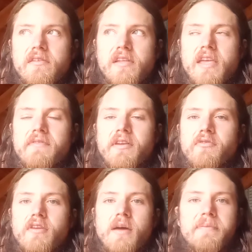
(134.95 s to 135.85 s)
even
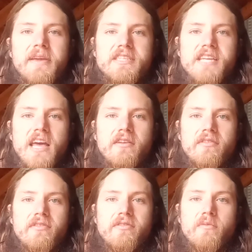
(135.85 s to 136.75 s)
if we're not being
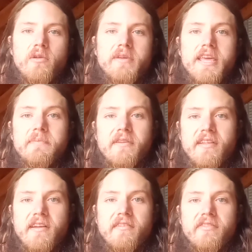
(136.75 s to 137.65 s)
channels, the more we keep
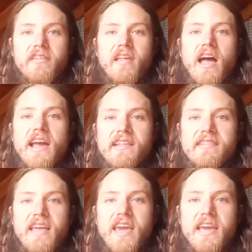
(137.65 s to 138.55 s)
ourselves at this high
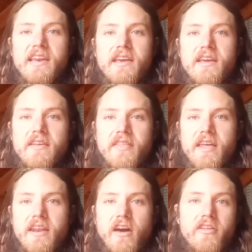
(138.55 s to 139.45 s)
state,
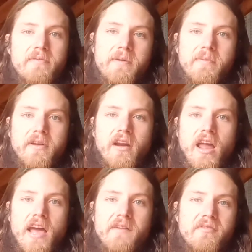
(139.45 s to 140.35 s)
then other people in our
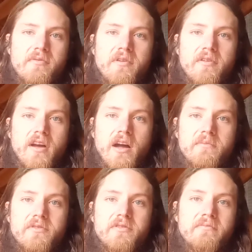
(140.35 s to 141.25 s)
lives will
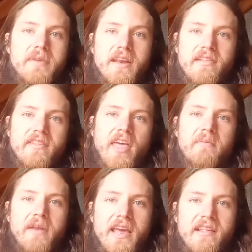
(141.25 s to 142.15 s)
come to meet us at
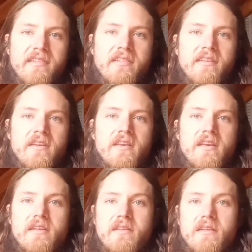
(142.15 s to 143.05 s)
that place.
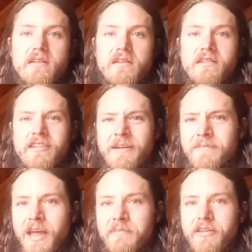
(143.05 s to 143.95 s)

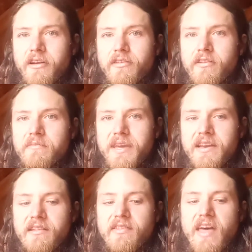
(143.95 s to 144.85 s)
Sometimes it also
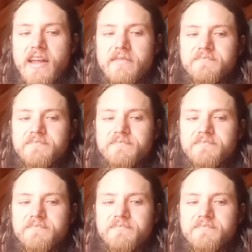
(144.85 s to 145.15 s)
means that